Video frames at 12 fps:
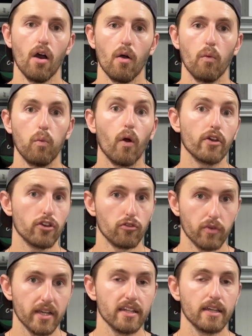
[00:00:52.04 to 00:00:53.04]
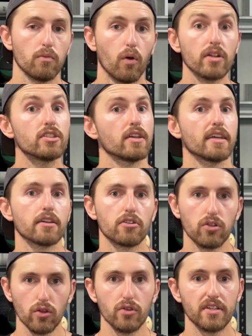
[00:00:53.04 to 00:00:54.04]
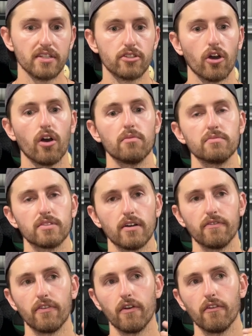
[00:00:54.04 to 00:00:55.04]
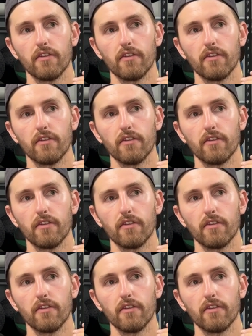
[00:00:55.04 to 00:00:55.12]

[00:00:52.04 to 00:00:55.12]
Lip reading: what you really want to include in terms of,